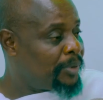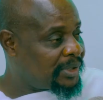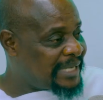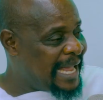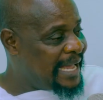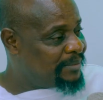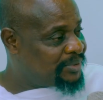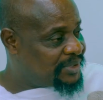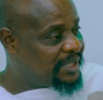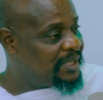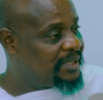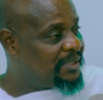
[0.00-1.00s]
But I am
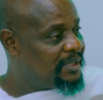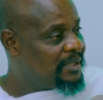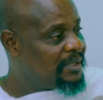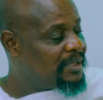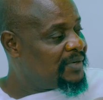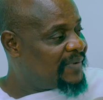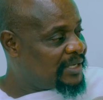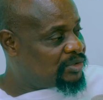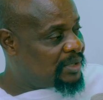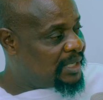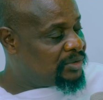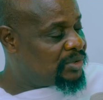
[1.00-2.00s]
seeing Rivers
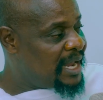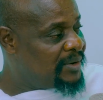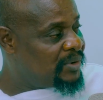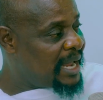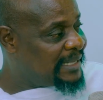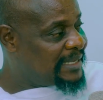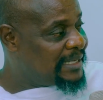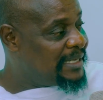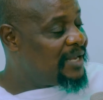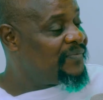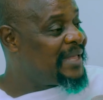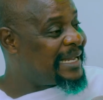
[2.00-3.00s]
United,
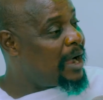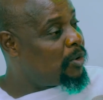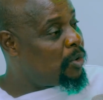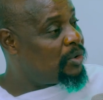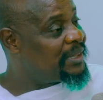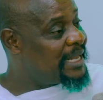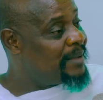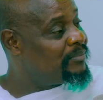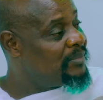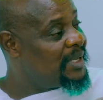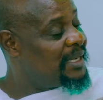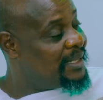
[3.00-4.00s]
if they can hold
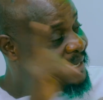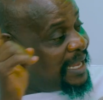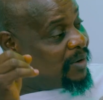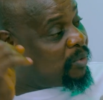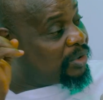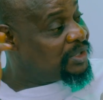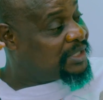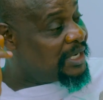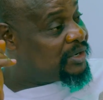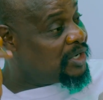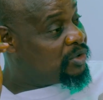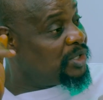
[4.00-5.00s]
them there
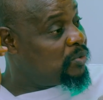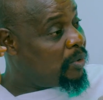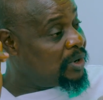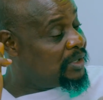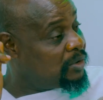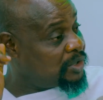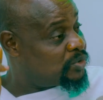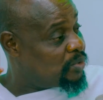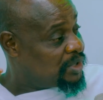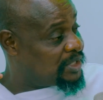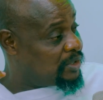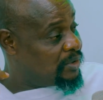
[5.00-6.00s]
1-0, they only lost
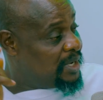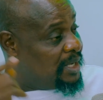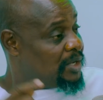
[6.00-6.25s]
1-0.